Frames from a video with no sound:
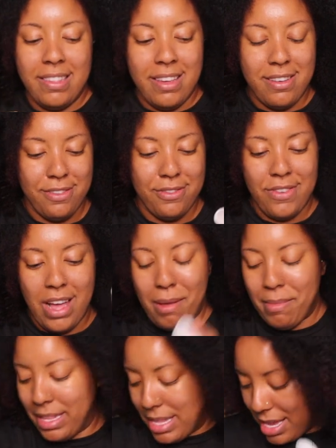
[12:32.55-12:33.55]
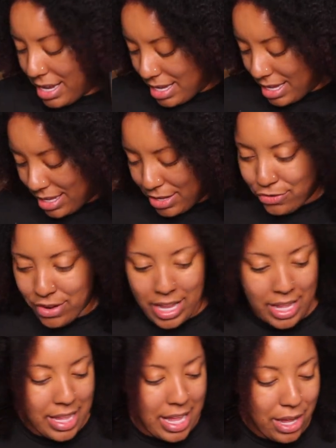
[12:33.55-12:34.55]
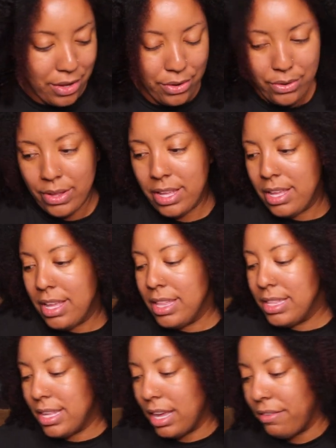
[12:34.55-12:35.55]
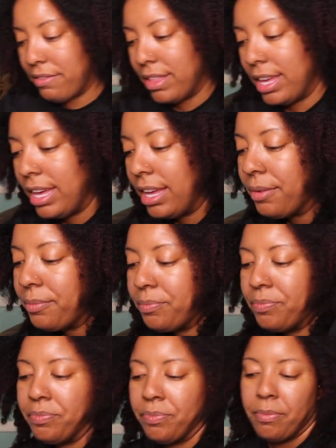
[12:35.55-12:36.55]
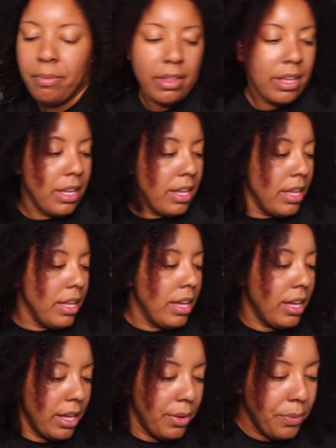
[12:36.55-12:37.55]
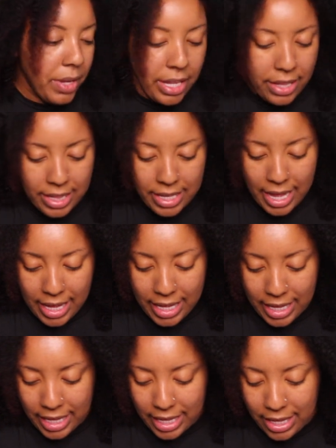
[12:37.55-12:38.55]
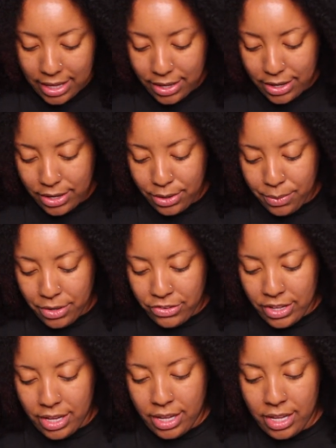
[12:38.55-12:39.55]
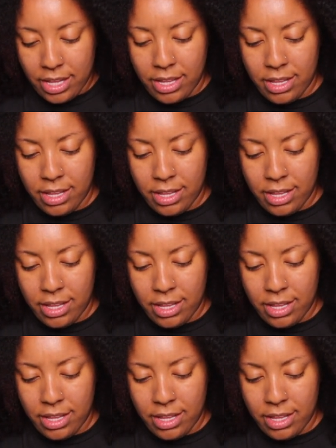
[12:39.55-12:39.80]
So I'm excited to try these out, definitely. Um, what else did I get in here? What's these?